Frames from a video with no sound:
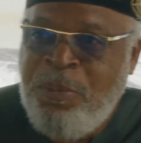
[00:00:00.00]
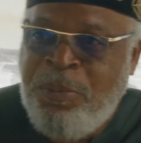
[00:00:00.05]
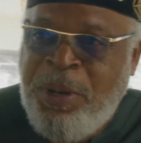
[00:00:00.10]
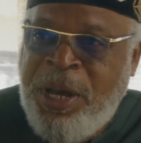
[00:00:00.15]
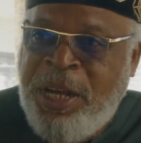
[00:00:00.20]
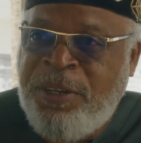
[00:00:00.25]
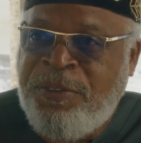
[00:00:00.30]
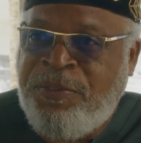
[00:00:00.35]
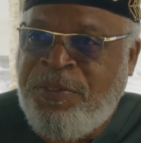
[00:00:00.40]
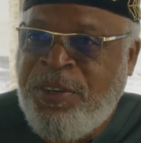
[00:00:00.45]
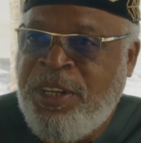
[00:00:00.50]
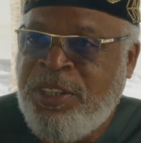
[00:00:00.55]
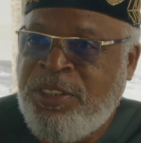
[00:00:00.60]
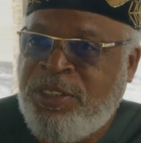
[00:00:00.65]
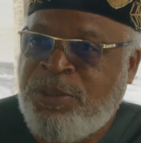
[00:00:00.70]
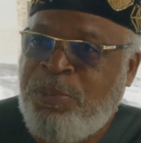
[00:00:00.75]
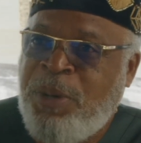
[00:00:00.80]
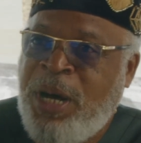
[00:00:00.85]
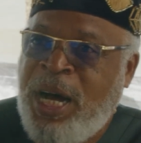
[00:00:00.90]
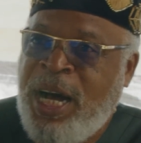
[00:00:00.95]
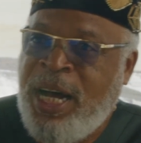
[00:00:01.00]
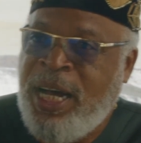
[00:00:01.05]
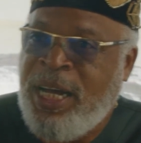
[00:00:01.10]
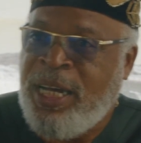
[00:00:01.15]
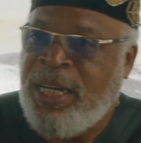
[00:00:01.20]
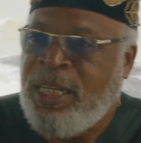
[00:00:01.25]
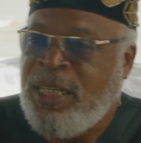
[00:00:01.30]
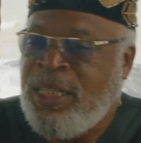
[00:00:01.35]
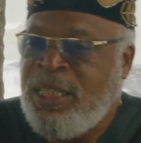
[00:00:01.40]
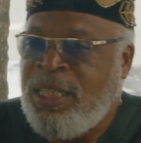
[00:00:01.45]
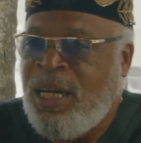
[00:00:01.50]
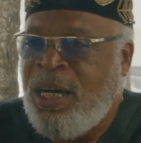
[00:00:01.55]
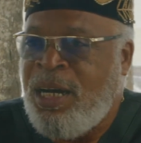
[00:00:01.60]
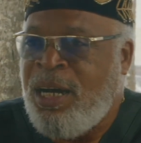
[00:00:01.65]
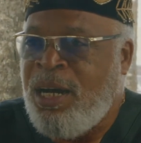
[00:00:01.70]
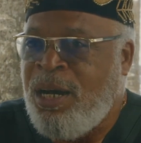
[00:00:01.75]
PANAFEST by